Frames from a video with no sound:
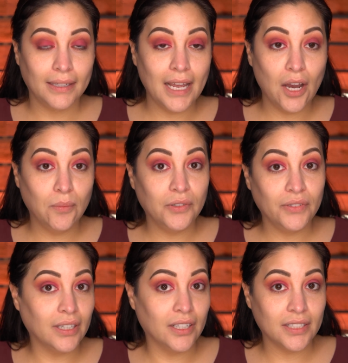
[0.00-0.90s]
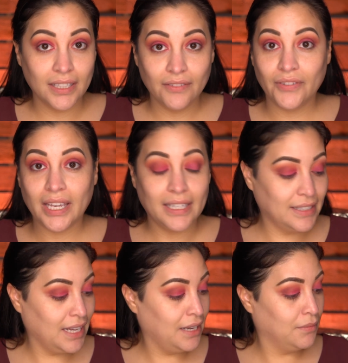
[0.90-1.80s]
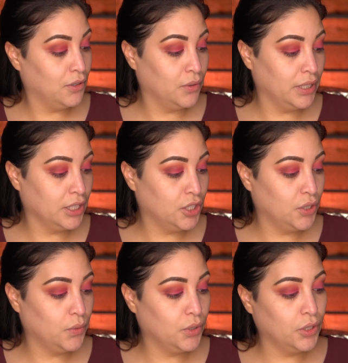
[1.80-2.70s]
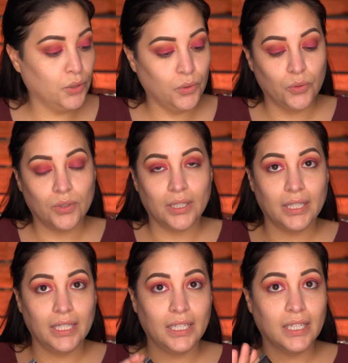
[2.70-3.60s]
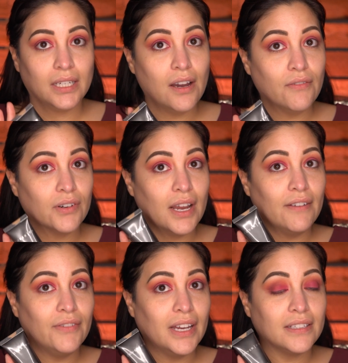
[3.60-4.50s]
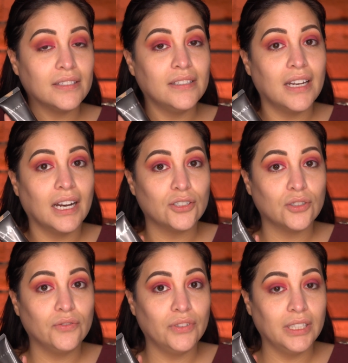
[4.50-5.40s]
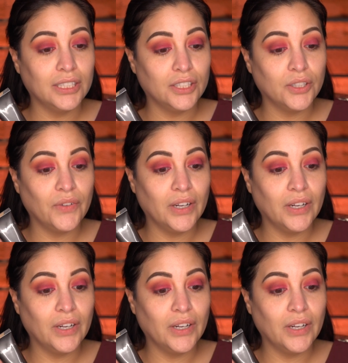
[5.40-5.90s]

Now moving on to the face, I'm going to use the Cover FX Natural Finish